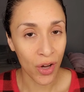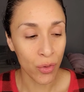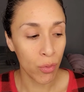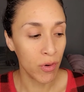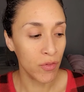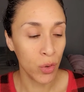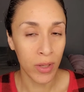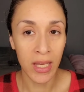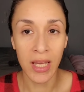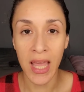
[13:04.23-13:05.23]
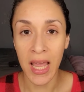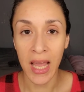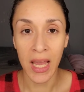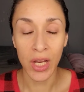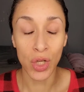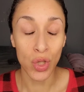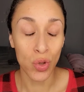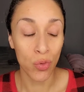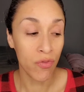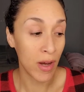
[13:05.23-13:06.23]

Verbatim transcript: on reviewing a new